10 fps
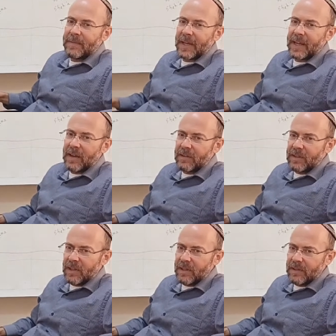My calendar is
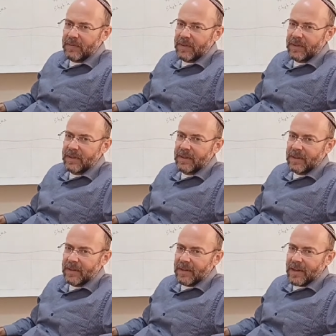a little different.
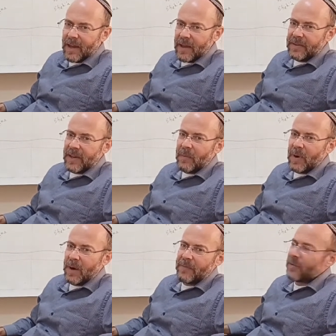As,
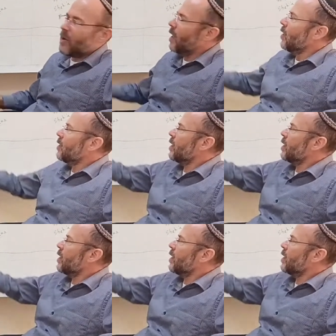for Alot